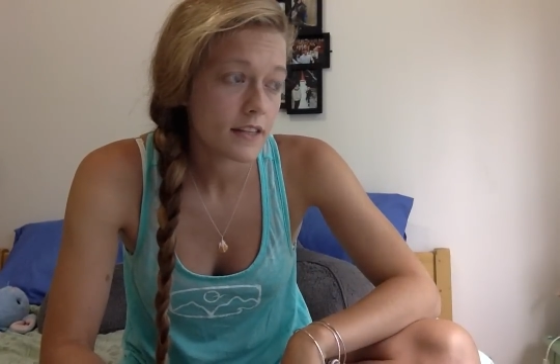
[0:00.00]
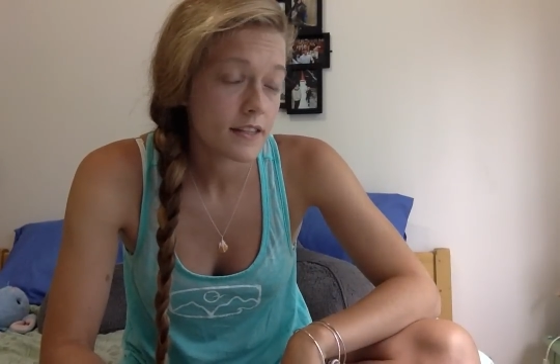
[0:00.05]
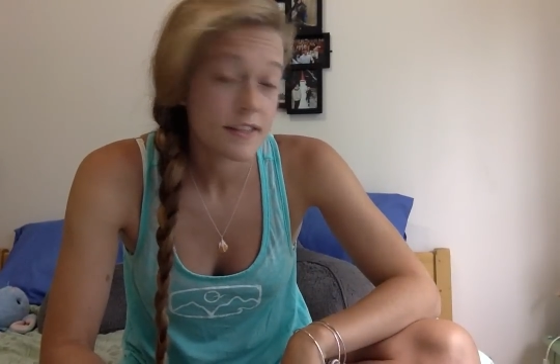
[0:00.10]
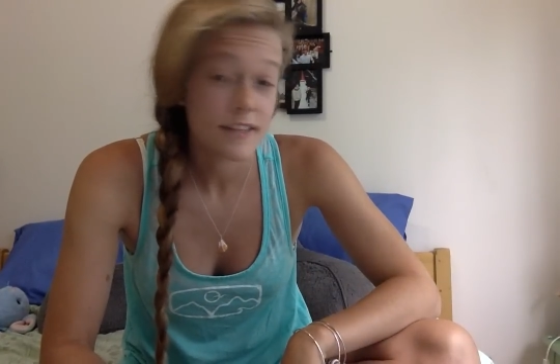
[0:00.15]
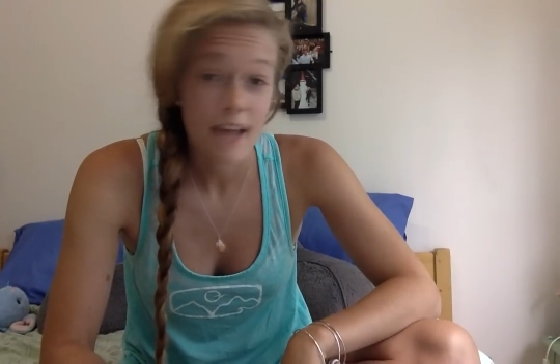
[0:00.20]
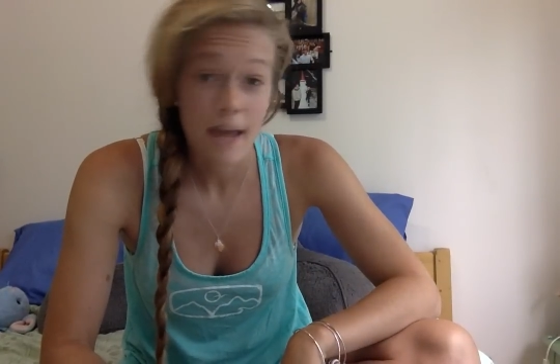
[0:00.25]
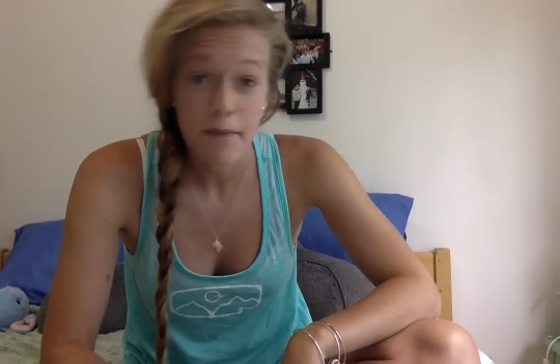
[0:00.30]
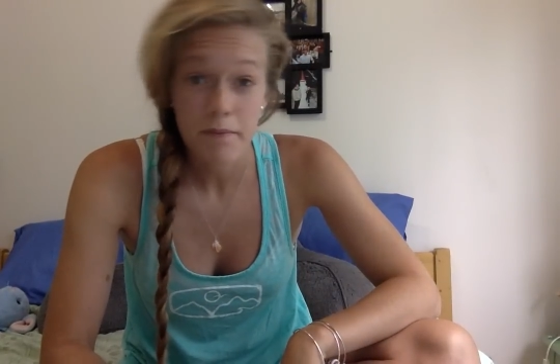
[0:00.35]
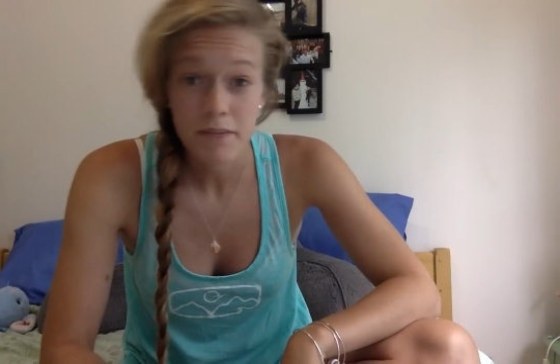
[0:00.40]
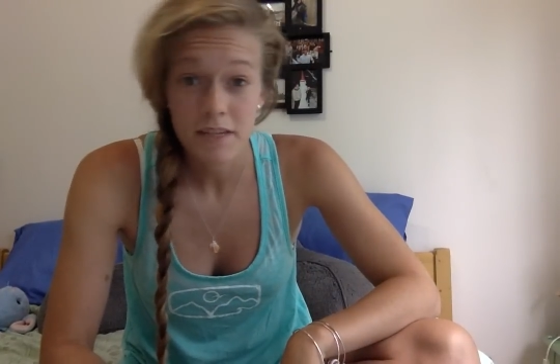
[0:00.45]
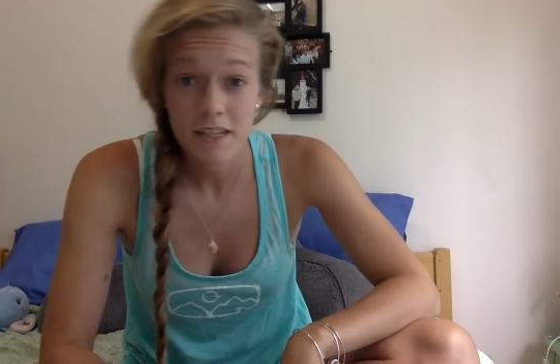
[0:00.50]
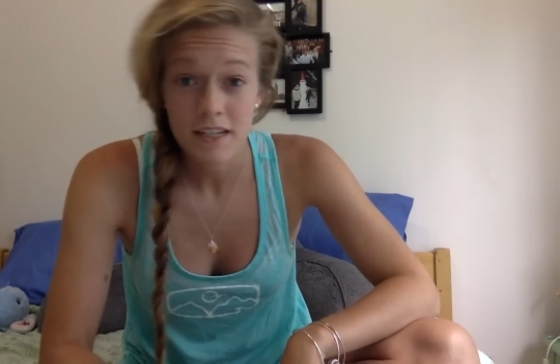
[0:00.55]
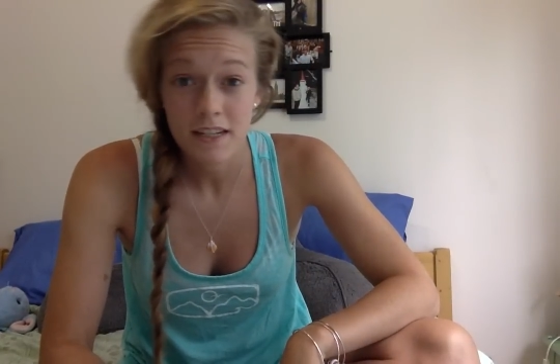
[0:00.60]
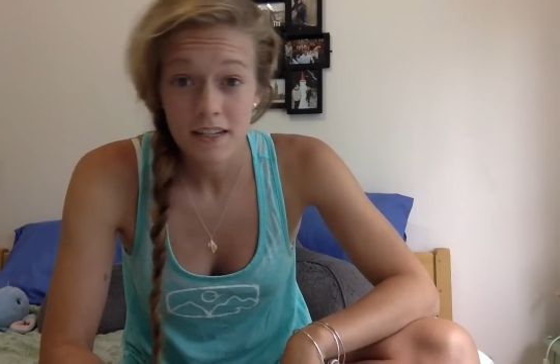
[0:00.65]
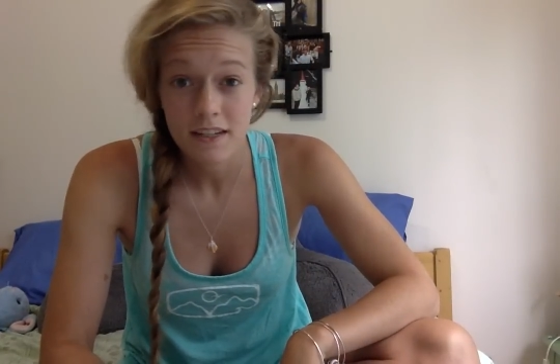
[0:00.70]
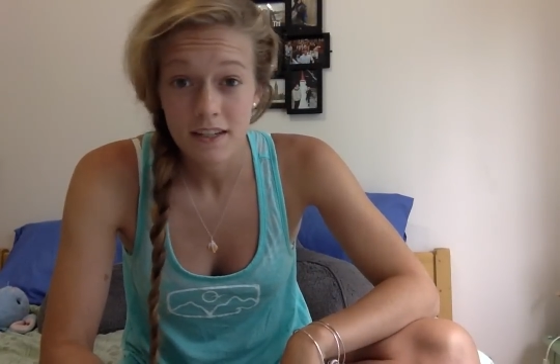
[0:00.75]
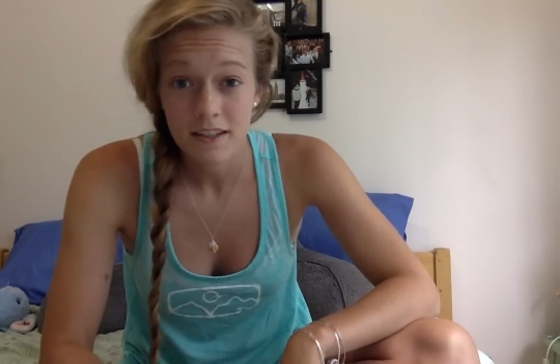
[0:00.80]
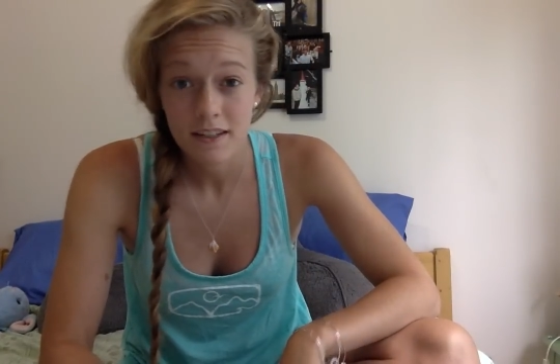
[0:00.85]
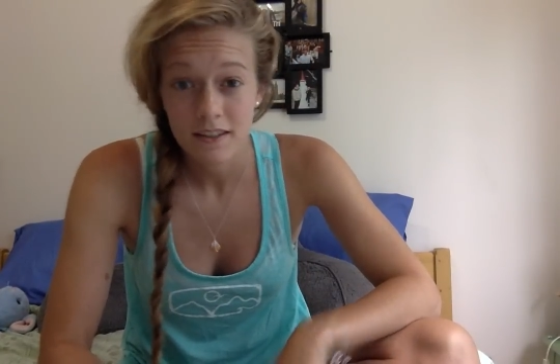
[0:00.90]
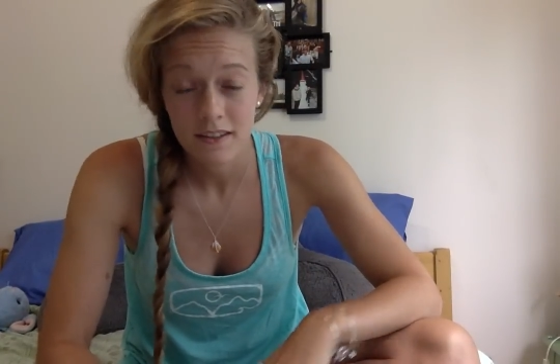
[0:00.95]
Snapseed
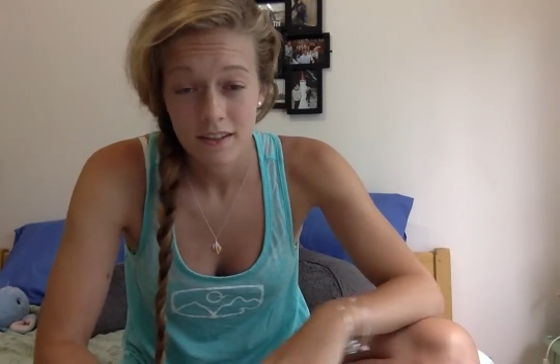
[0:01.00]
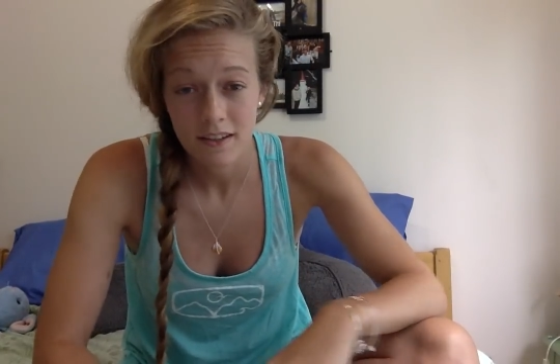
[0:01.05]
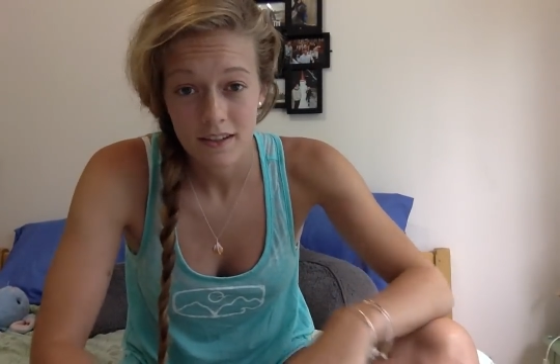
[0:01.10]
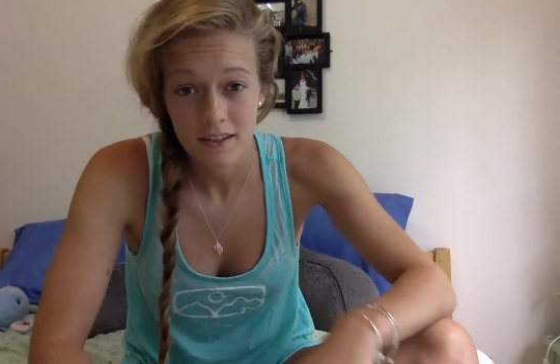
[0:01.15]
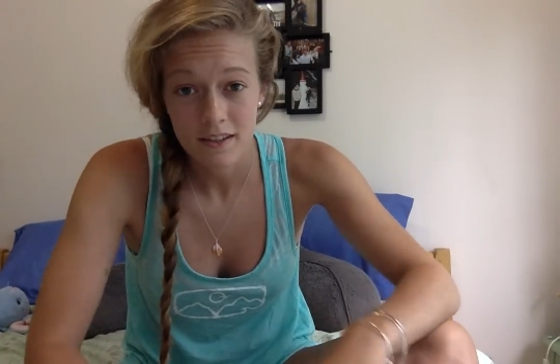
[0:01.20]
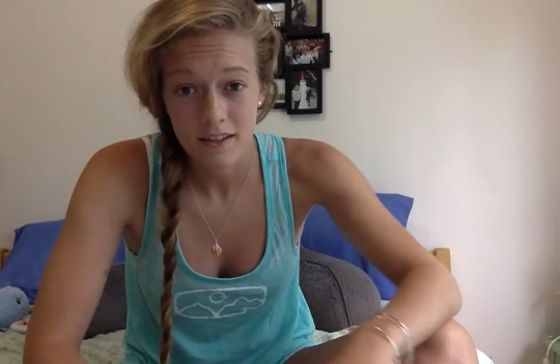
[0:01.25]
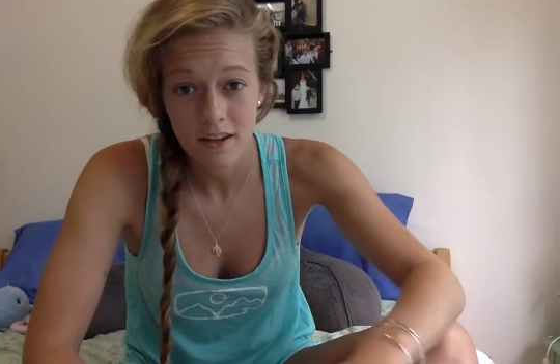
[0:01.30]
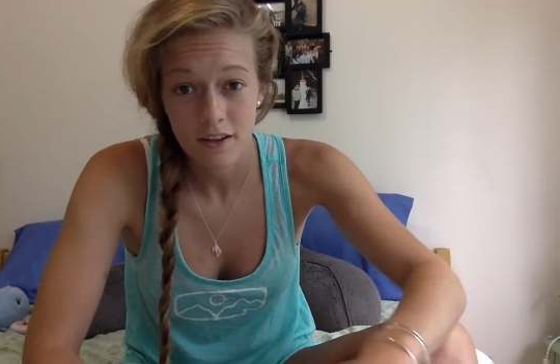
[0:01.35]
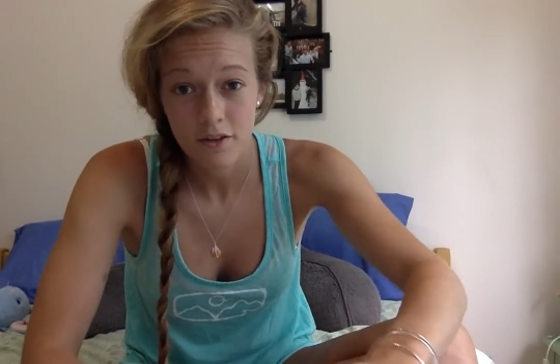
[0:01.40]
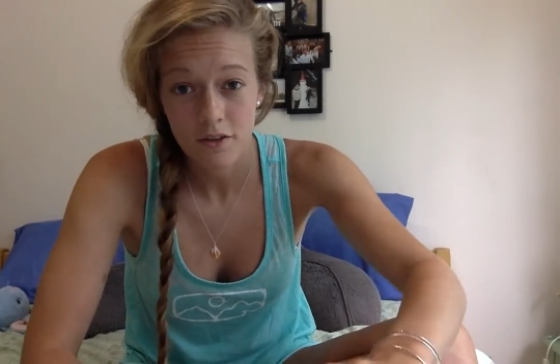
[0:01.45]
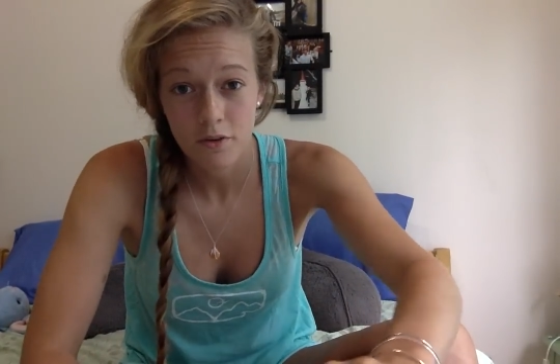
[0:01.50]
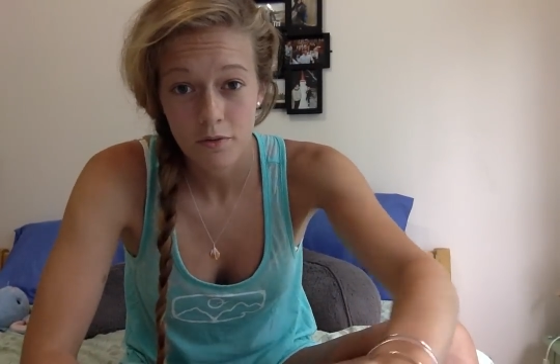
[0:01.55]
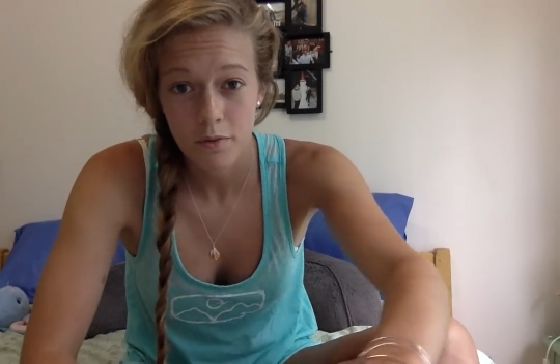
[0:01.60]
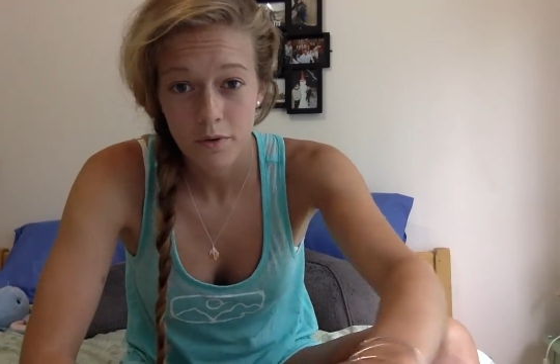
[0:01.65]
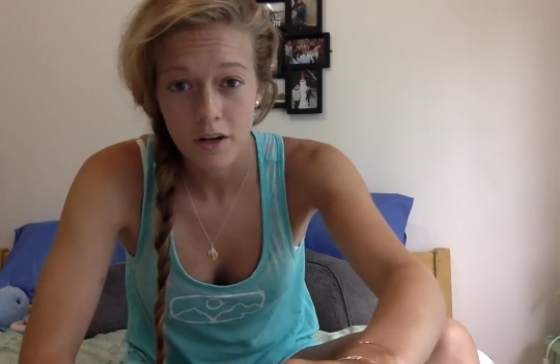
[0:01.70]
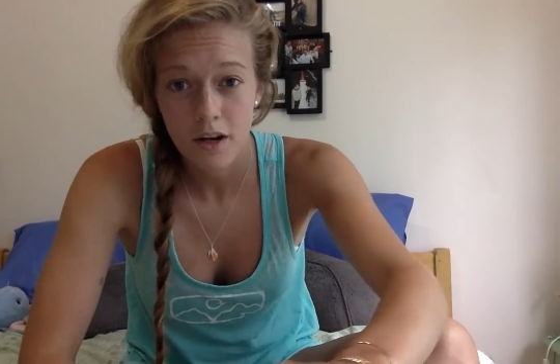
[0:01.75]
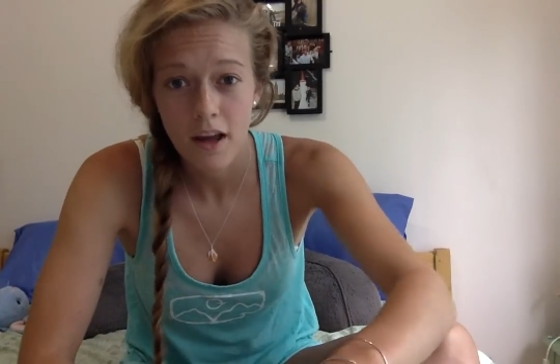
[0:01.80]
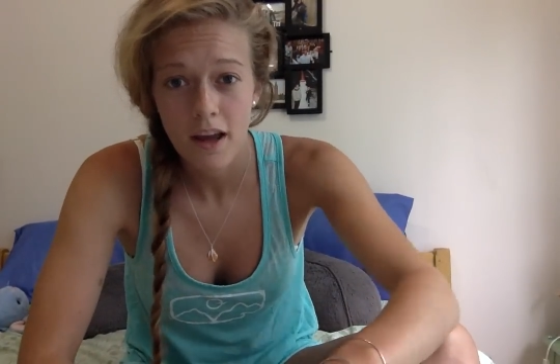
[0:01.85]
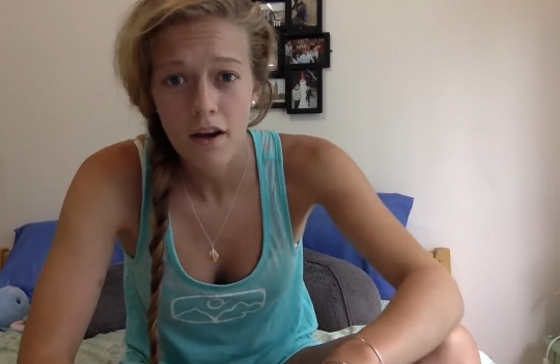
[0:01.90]
is another one.